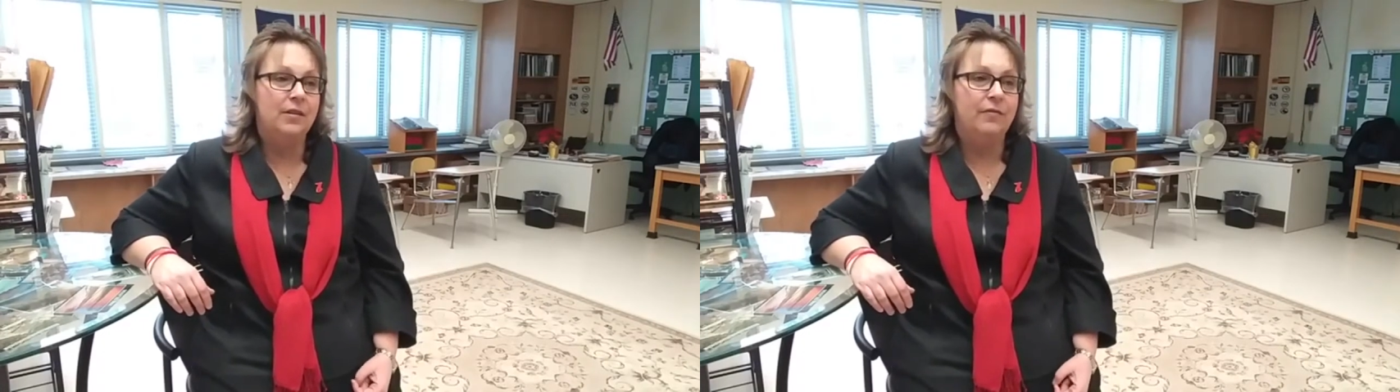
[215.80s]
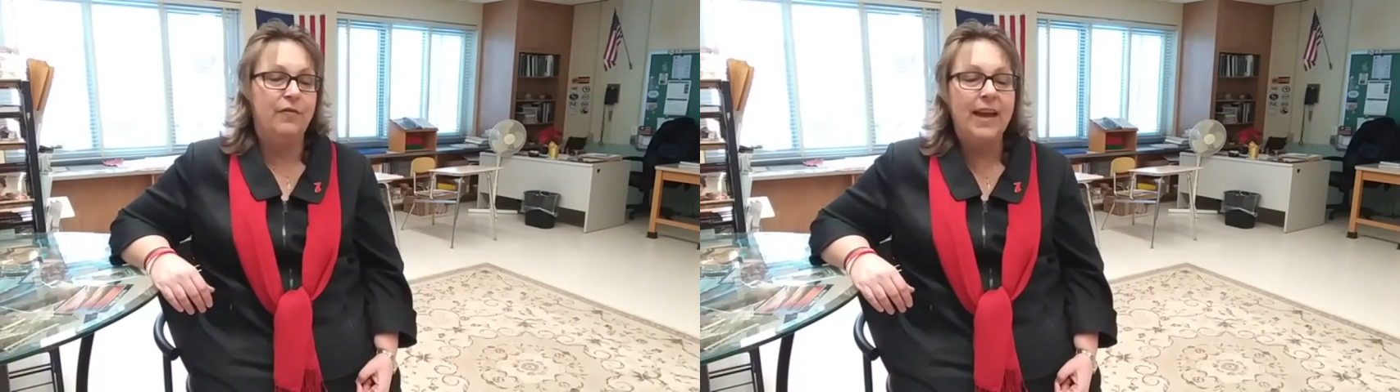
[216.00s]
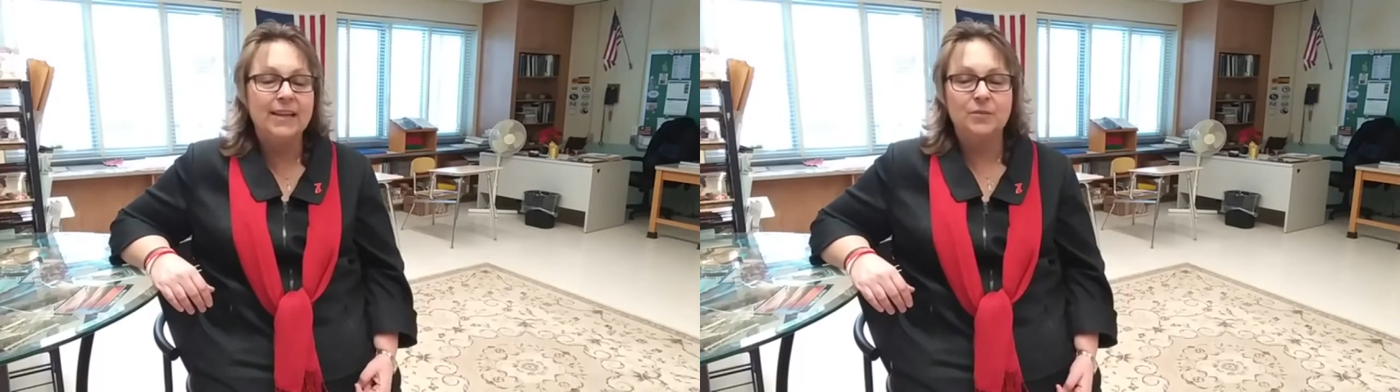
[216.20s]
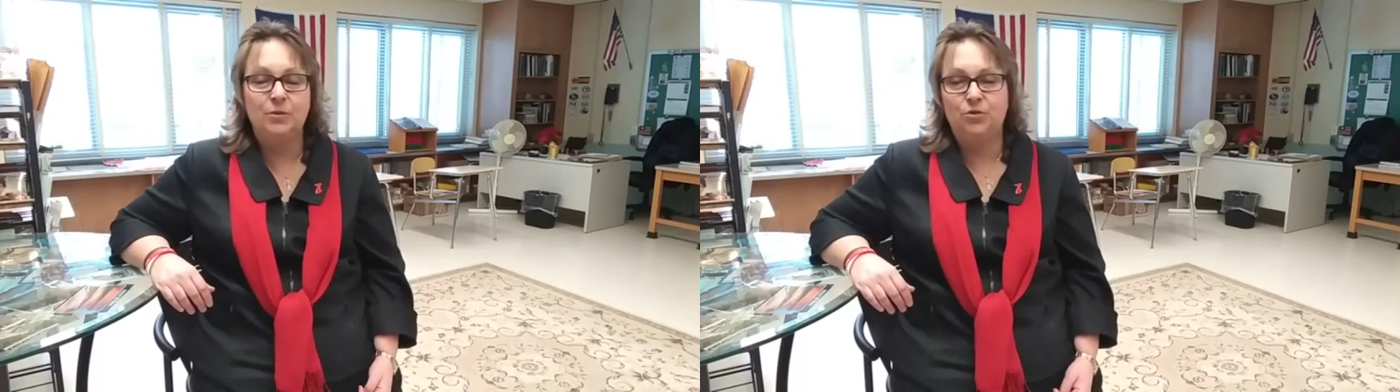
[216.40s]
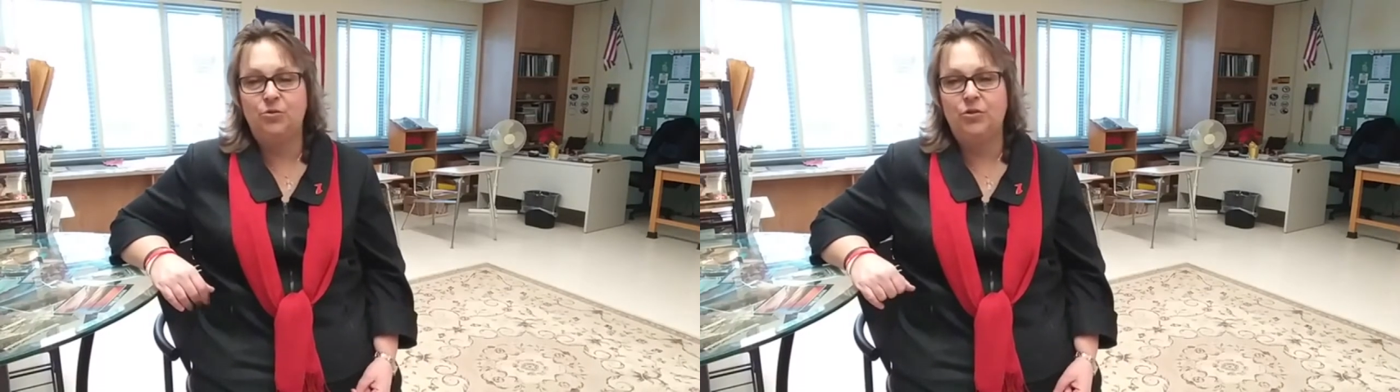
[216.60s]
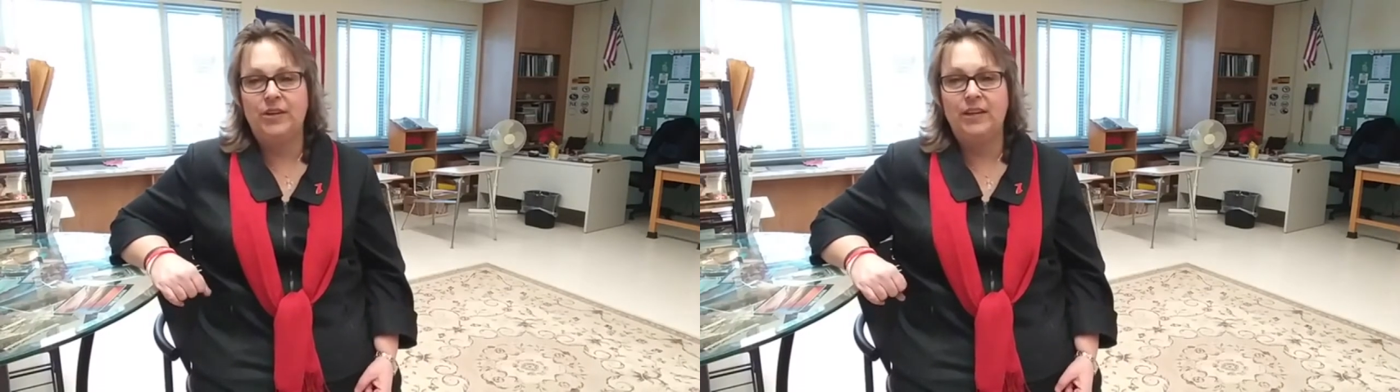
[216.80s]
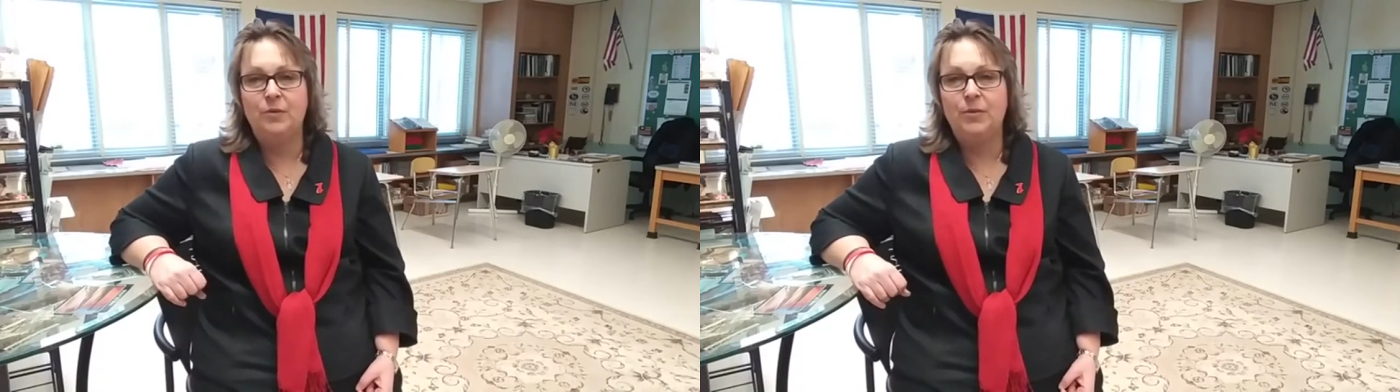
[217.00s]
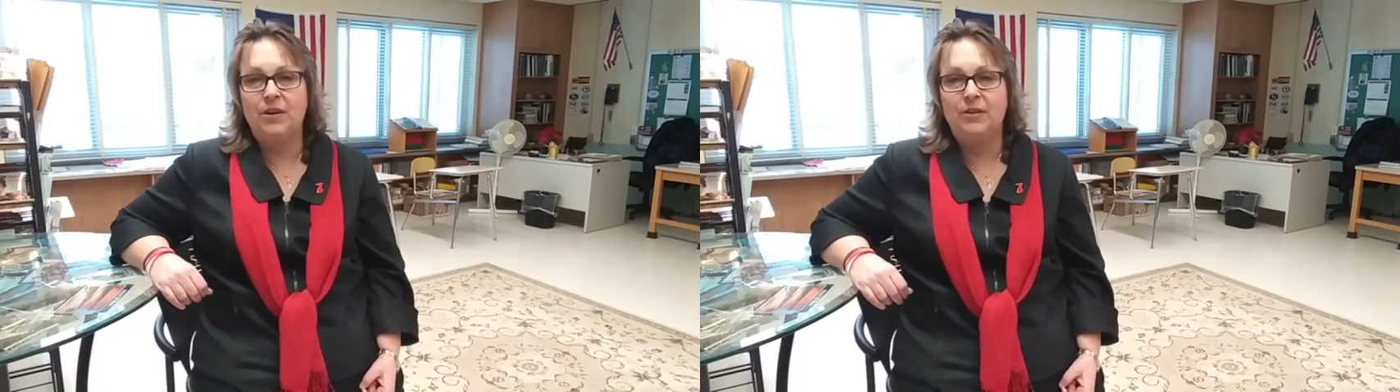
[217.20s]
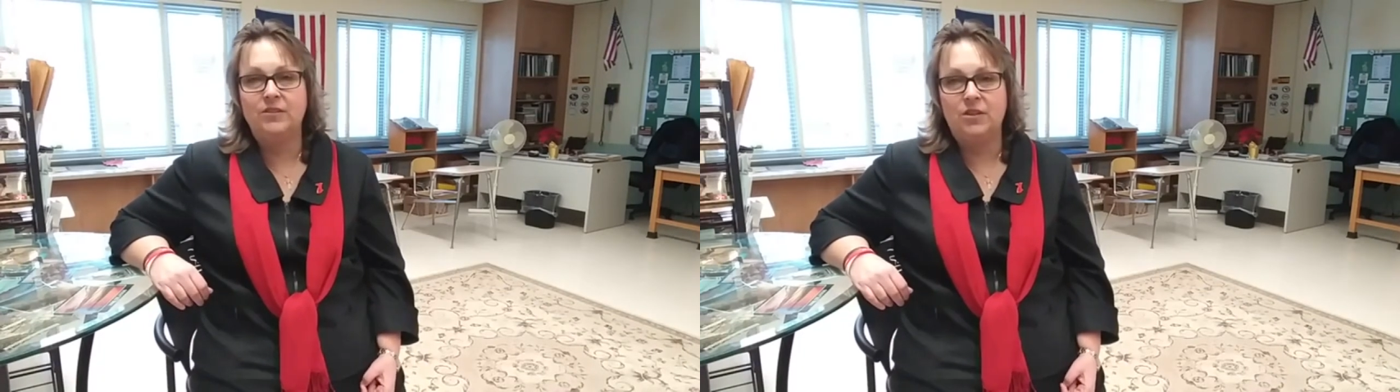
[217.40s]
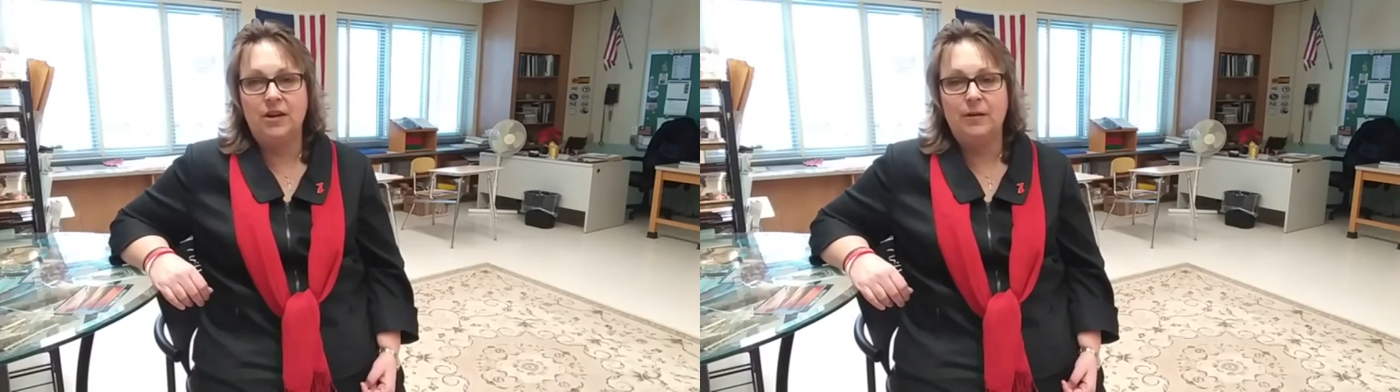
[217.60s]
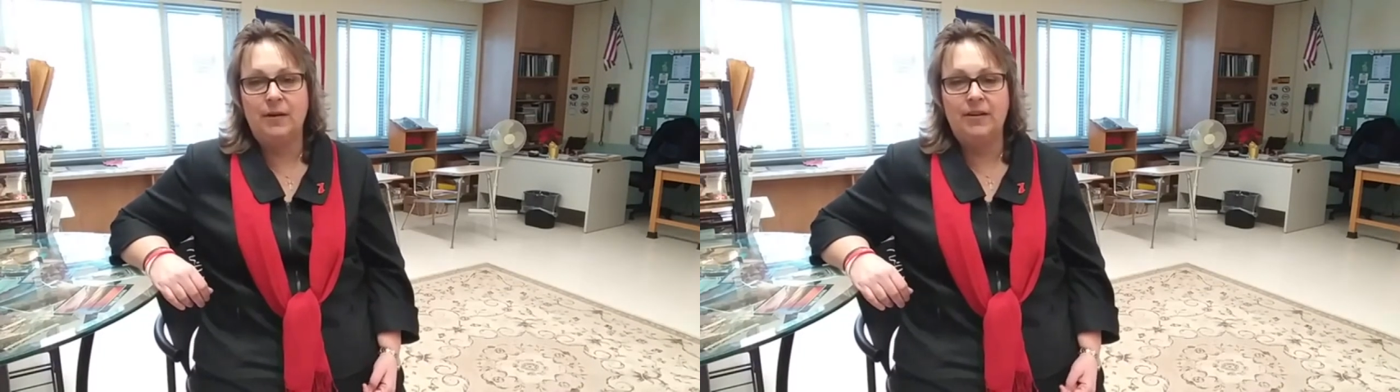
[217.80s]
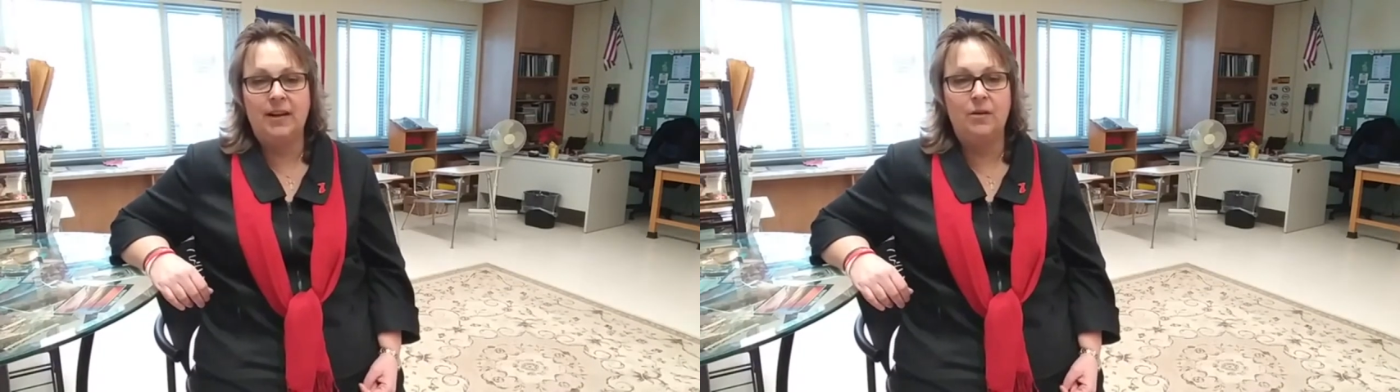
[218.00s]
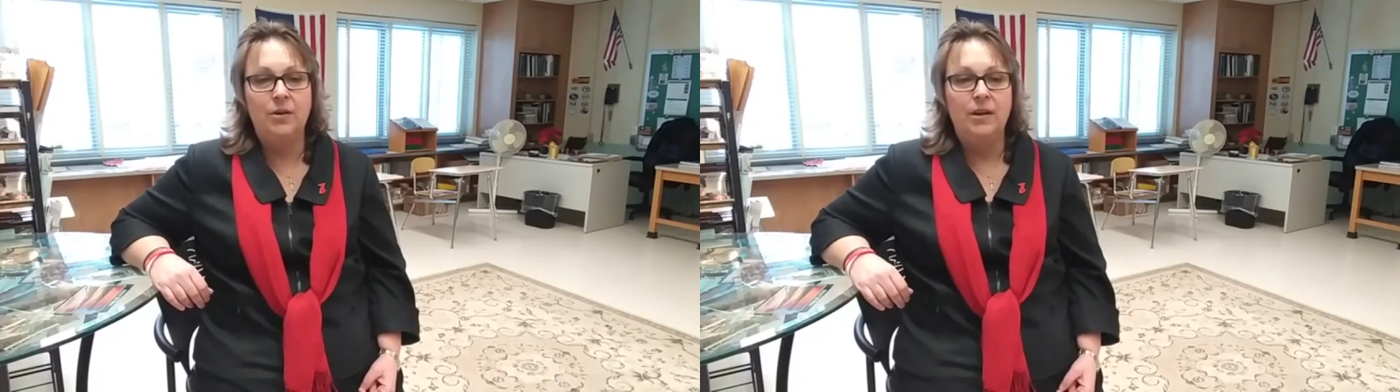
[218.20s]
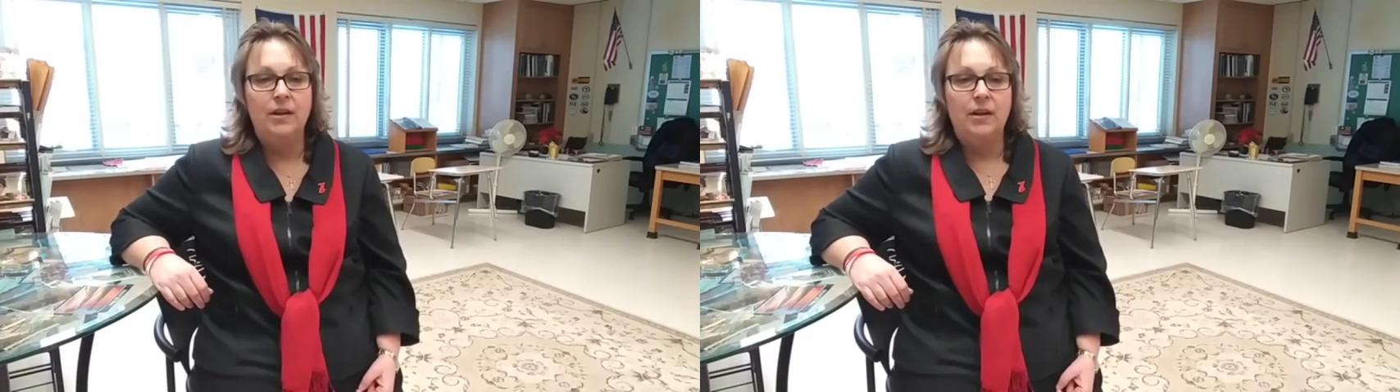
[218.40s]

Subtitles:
vast majority of the parents talked about how